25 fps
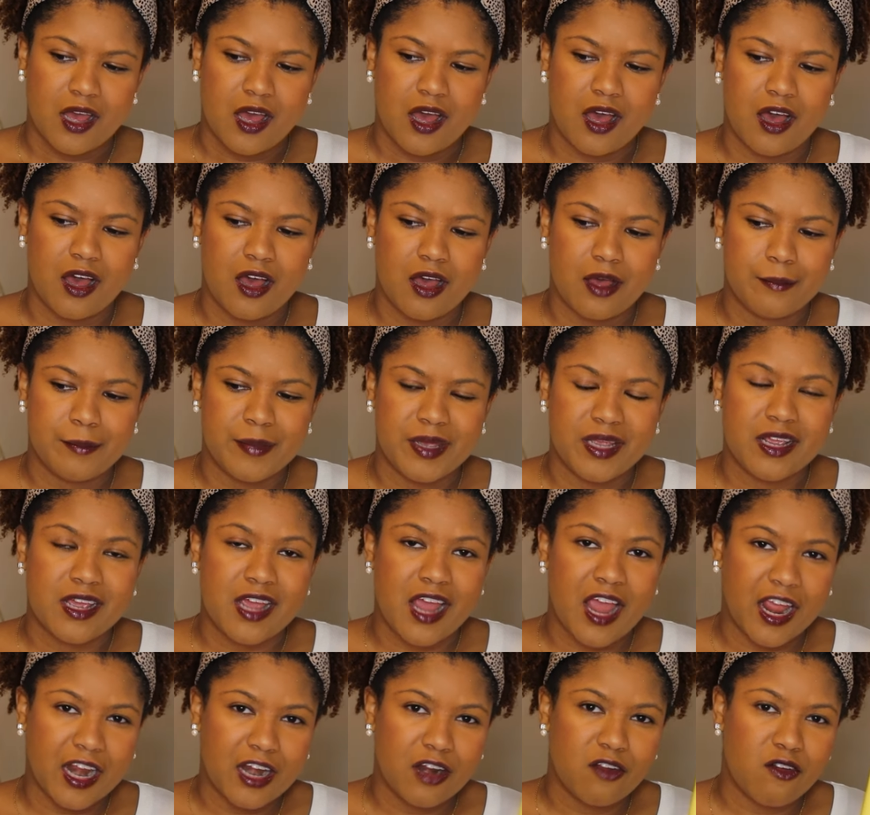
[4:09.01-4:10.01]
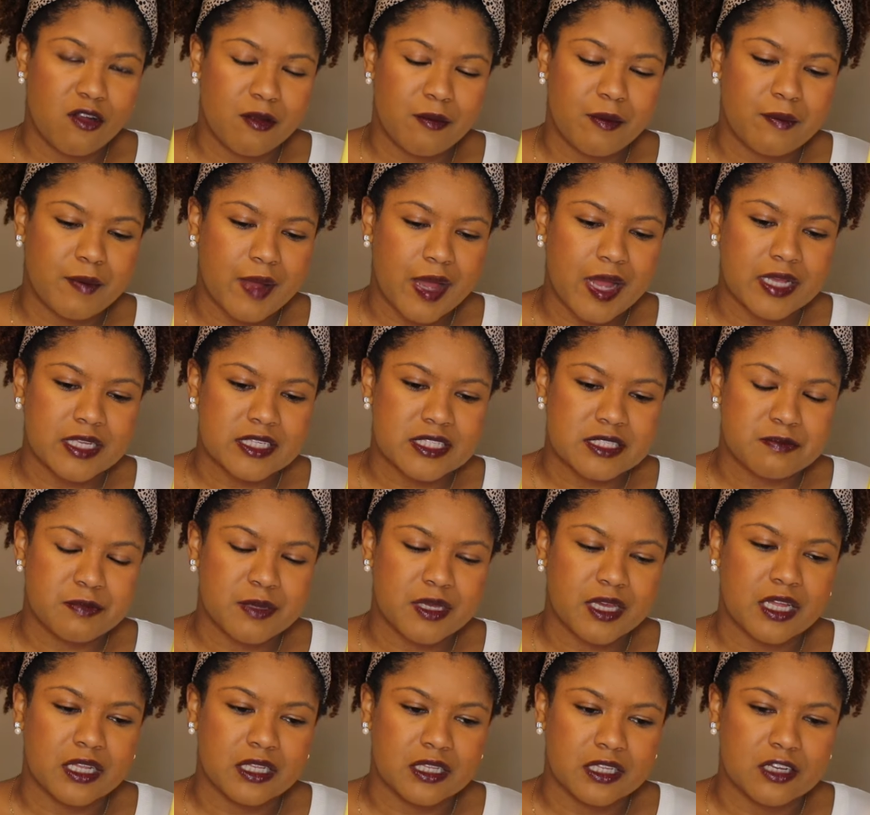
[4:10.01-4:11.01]
Um, it kind of reminds
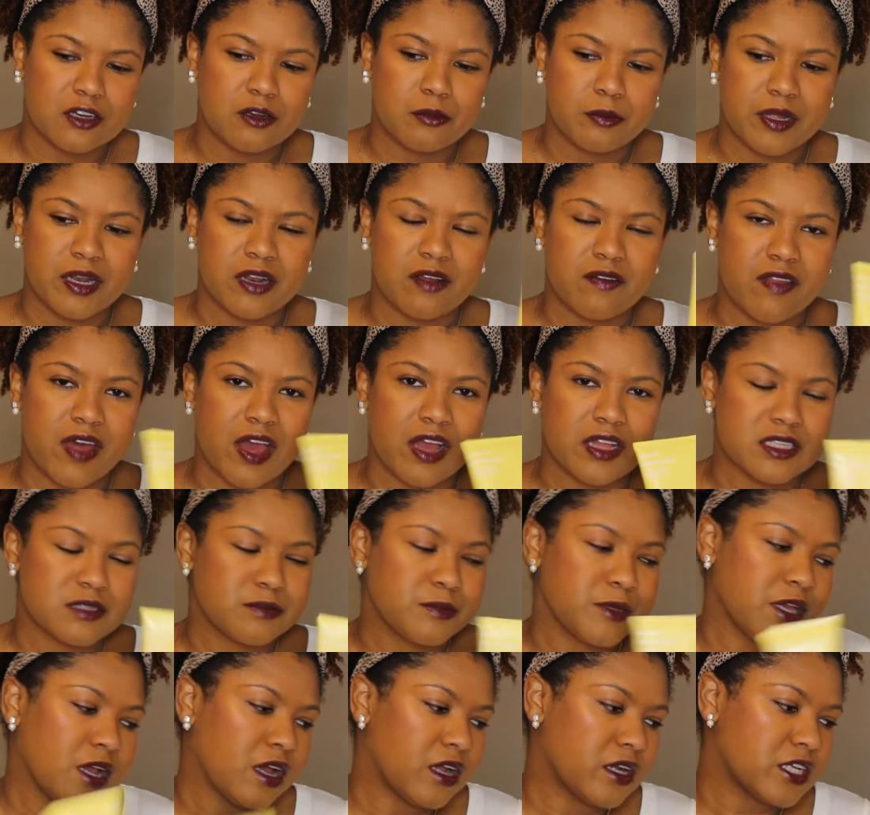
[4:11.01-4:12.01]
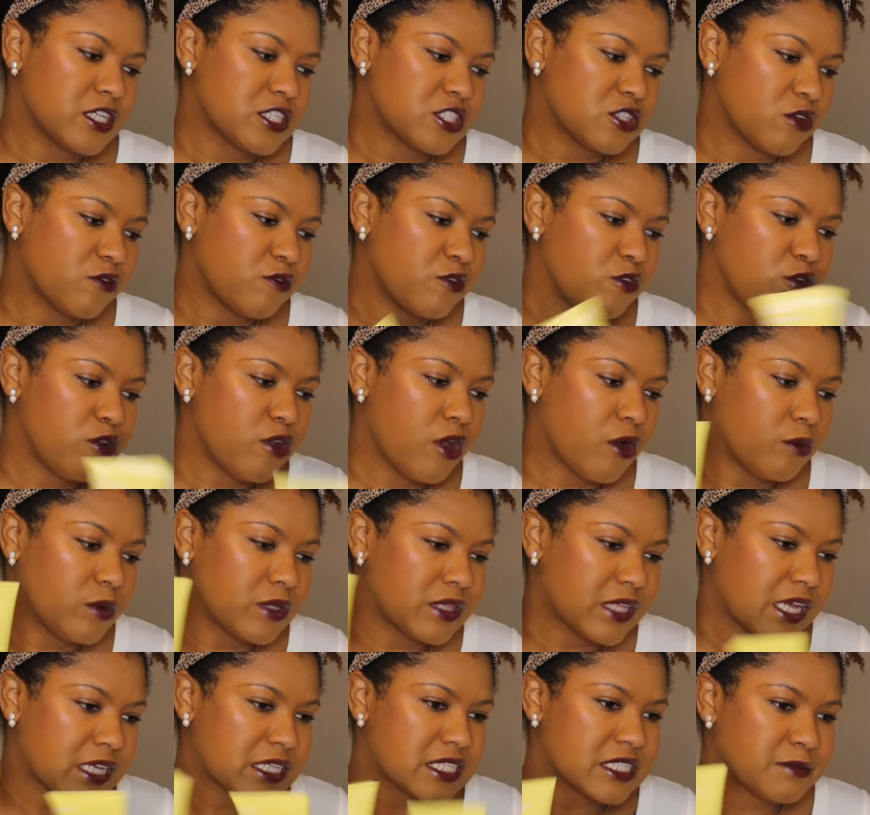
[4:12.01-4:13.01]
me a little bit of that, to be honest. So if you know what
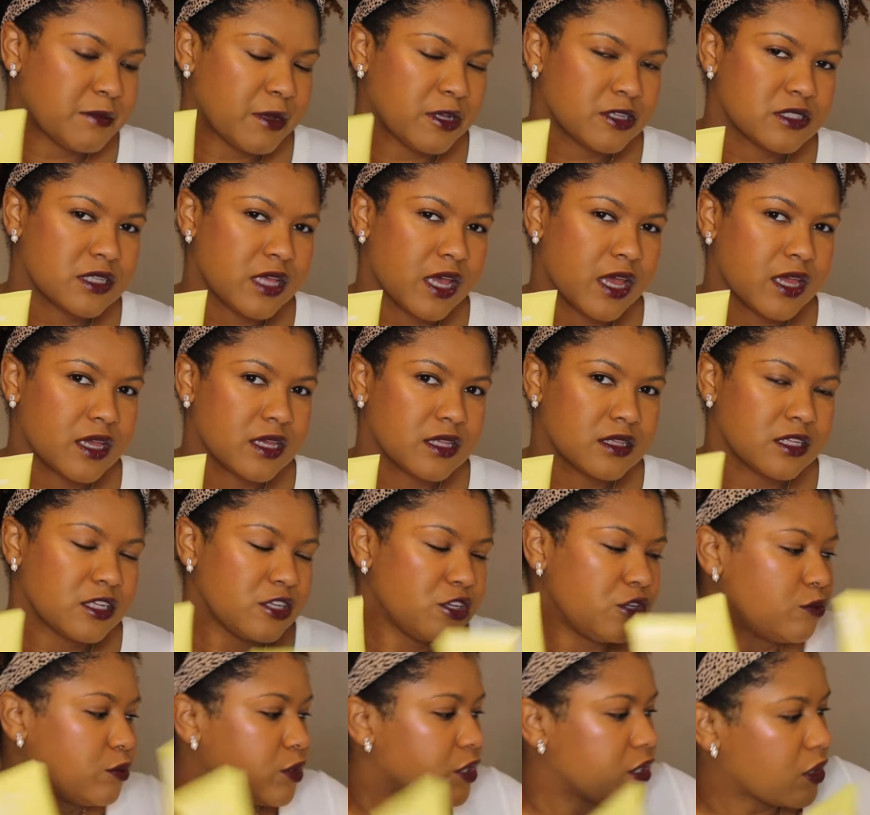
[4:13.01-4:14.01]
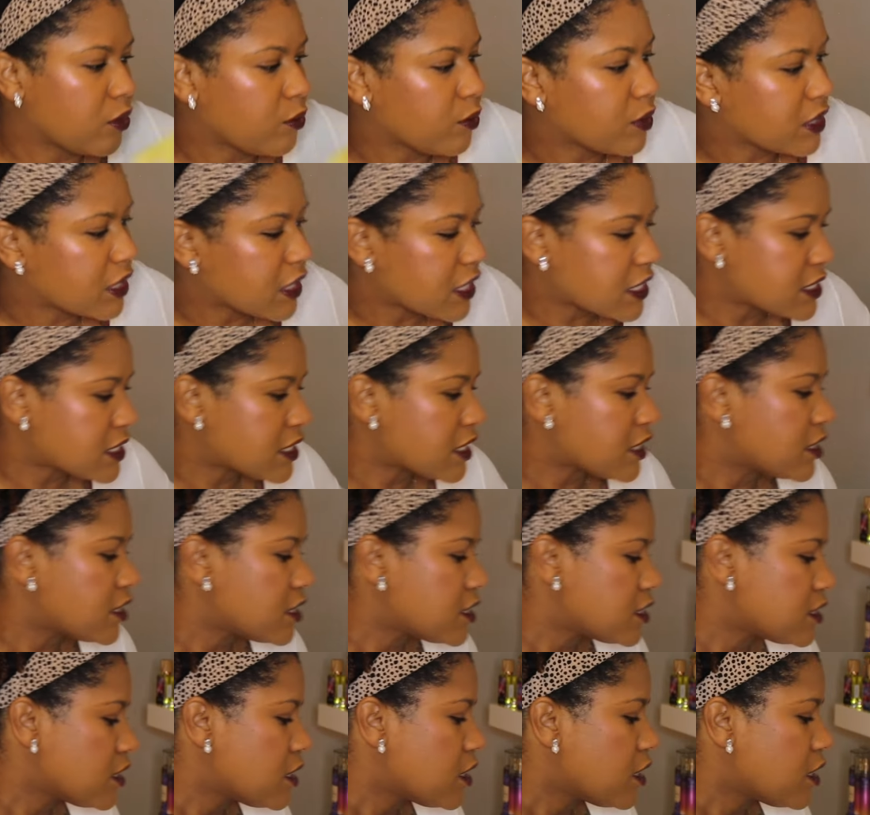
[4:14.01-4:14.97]
that smells like, then you would know what this is.